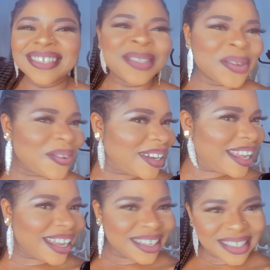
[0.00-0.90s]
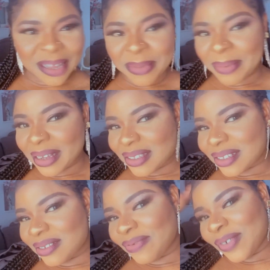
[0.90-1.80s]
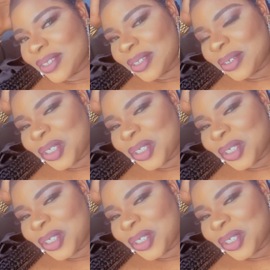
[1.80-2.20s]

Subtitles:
So guys, I'm about to do photo